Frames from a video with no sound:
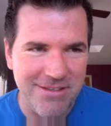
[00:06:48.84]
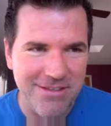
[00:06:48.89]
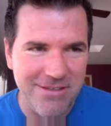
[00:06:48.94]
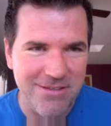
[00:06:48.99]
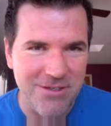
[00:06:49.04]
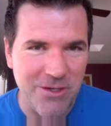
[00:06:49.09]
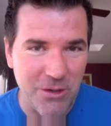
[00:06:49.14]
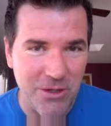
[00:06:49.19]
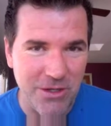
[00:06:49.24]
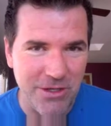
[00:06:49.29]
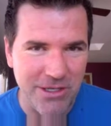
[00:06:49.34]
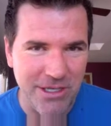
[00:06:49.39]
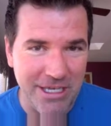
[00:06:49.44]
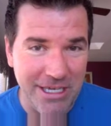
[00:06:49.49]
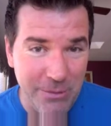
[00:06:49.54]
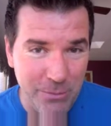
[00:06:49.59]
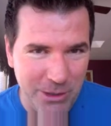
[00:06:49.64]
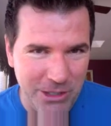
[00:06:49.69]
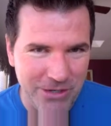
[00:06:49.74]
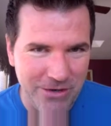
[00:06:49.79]
So you
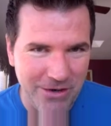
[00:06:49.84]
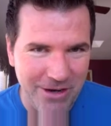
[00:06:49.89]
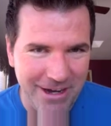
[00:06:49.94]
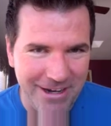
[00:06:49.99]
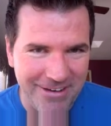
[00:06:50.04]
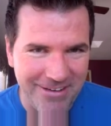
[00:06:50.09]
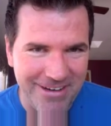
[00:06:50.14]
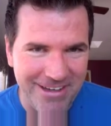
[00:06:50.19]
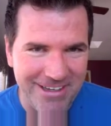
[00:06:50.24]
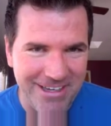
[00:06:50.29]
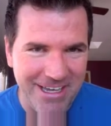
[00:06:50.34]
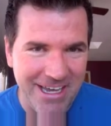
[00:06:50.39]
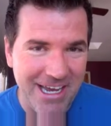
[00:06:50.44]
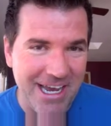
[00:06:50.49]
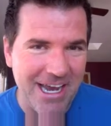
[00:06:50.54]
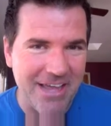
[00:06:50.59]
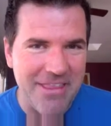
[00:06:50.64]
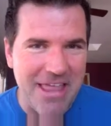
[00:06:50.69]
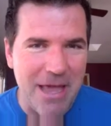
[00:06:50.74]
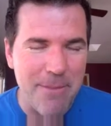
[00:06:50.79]
eat when you're hungry,
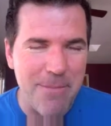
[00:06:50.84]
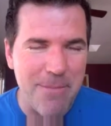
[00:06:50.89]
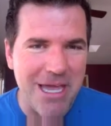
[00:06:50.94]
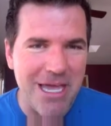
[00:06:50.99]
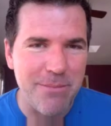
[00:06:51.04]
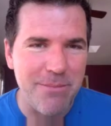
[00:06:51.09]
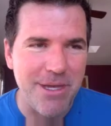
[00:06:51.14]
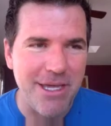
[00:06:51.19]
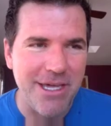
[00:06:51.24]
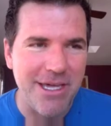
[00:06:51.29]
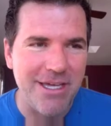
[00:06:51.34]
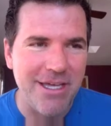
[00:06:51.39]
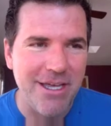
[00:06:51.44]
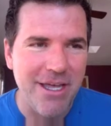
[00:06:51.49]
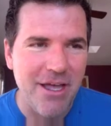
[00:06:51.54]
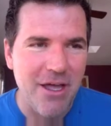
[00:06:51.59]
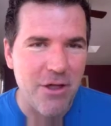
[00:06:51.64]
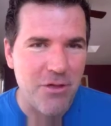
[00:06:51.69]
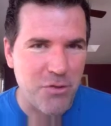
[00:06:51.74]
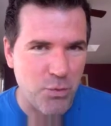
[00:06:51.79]
and that may be
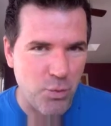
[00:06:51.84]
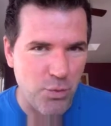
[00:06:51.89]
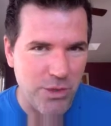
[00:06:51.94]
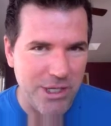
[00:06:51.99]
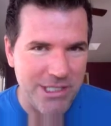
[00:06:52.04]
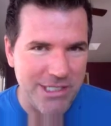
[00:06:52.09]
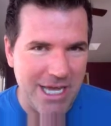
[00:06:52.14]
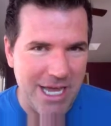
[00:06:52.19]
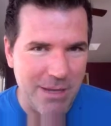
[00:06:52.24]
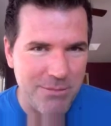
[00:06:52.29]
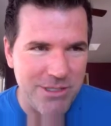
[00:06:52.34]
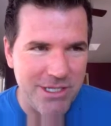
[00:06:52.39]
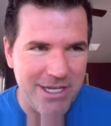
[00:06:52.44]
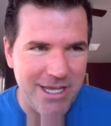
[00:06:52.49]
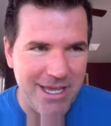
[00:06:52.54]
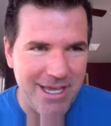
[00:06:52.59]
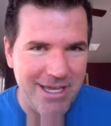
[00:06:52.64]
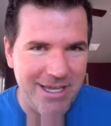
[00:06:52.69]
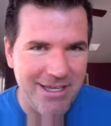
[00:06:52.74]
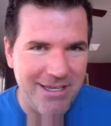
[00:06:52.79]
3 times a
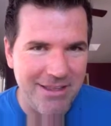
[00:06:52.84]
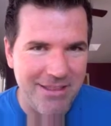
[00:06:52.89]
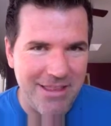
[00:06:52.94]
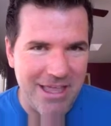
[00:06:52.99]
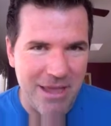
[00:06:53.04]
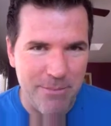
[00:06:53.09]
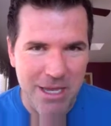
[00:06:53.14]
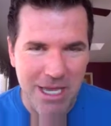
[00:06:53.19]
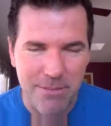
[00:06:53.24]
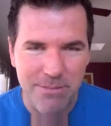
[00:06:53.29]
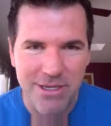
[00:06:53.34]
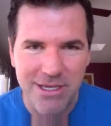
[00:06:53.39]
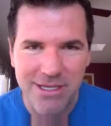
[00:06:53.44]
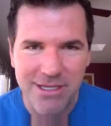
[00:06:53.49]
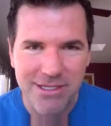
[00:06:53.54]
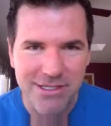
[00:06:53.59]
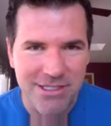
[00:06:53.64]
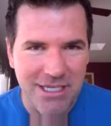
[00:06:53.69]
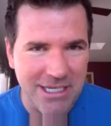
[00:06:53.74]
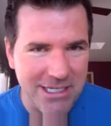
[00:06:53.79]
day. That may
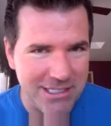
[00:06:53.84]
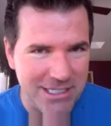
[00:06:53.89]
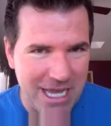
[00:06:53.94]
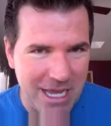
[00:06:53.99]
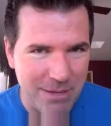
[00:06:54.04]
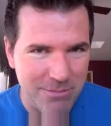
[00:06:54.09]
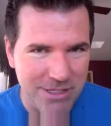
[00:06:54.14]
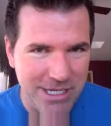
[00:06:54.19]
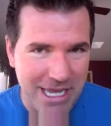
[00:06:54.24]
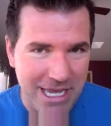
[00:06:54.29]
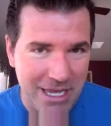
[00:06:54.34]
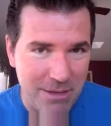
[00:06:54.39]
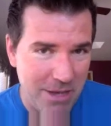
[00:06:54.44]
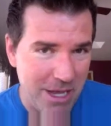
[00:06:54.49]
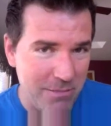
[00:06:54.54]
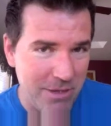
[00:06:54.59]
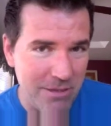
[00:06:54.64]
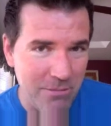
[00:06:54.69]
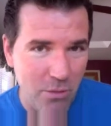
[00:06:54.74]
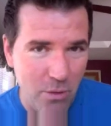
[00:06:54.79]
be 6 times a day. It
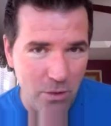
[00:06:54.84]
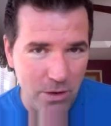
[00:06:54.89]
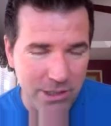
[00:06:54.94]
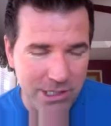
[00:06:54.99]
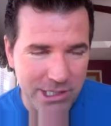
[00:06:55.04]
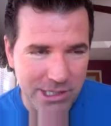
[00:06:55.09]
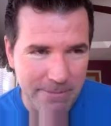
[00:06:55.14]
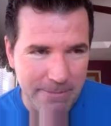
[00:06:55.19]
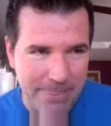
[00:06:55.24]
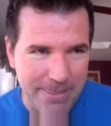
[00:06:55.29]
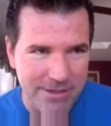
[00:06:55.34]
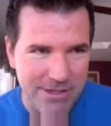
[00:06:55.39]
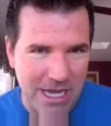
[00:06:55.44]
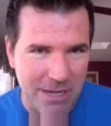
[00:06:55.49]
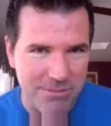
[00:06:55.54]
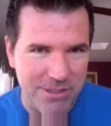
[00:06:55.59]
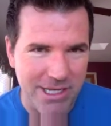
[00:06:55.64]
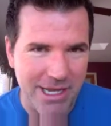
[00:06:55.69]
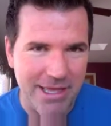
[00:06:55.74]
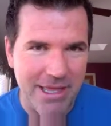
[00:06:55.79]
may be more
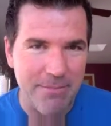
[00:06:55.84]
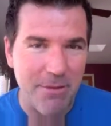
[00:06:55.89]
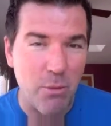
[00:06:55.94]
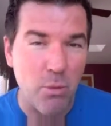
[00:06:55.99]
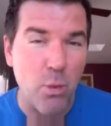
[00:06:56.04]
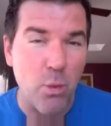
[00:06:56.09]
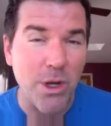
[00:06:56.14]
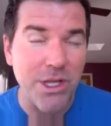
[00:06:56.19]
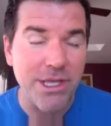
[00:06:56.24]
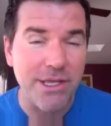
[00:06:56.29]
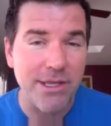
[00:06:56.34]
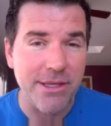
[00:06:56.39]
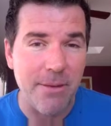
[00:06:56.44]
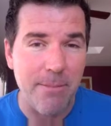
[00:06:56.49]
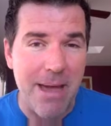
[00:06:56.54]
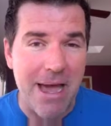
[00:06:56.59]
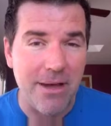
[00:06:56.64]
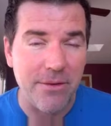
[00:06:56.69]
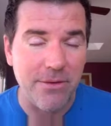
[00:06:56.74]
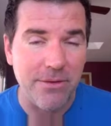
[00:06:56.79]
times a day. But what the
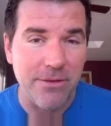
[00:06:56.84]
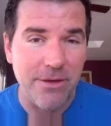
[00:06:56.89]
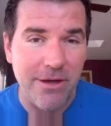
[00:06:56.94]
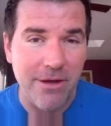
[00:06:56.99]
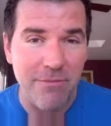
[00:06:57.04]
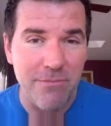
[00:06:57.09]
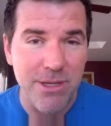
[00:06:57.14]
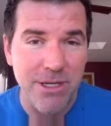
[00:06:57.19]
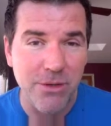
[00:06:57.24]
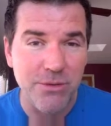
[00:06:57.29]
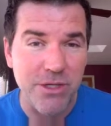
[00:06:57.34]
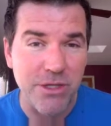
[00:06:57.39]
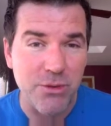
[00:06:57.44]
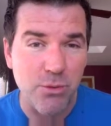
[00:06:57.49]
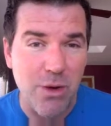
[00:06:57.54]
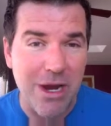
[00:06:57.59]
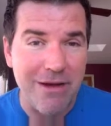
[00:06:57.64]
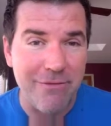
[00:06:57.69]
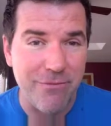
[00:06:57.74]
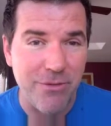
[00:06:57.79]
amount of meals that's
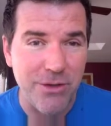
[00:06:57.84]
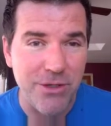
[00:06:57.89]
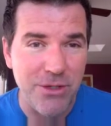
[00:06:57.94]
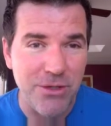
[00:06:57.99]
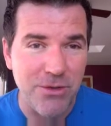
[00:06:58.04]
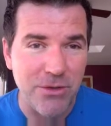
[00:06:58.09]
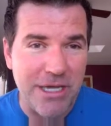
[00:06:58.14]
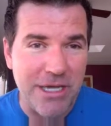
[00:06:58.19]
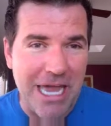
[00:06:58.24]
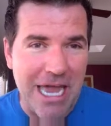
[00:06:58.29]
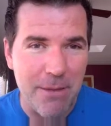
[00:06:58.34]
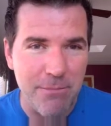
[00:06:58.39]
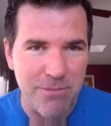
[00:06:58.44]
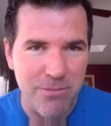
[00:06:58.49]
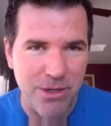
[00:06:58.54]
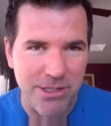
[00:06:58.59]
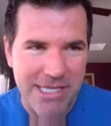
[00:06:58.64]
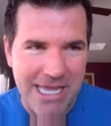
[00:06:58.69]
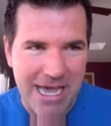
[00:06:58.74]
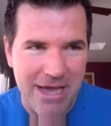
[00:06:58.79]
right for you can't be
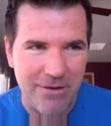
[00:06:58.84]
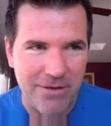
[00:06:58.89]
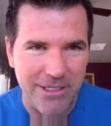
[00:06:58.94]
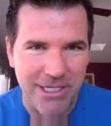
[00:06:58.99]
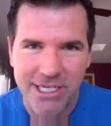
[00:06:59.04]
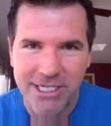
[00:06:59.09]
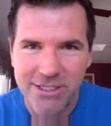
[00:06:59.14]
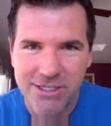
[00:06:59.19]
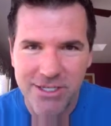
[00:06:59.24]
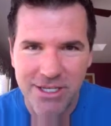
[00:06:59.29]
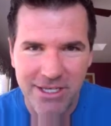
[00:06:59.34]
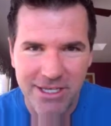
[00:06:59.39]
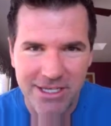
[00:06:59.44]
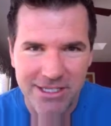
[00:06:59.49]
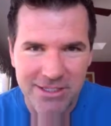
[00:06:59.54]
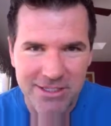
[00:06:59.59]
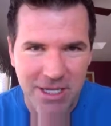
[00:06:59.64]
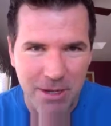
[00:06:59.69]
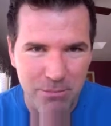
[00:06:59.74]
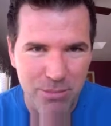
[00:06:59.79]
put down
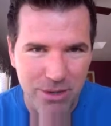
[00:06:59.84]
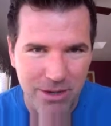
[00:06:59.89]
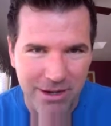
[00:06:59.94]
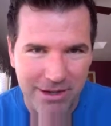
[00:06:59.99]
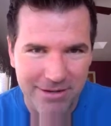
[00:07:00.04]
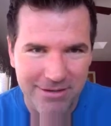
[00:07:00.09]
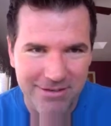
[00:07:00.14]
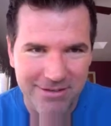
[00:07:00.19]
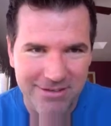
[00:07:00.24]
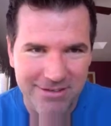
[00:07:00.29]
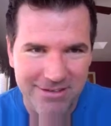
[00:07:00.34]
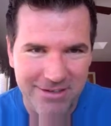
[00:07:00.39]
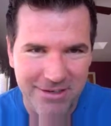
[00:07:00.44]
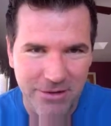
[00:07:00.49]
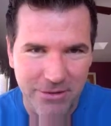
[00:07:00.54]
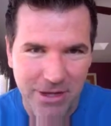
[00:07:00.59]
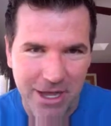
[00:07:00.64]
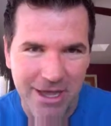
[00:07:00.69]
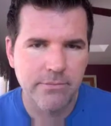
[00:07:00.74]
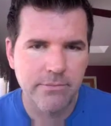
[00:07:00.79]
in some book.
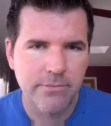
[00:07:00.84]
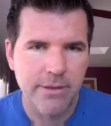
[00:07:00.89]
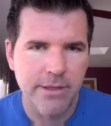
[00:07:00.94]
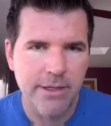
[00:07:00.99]
Okay.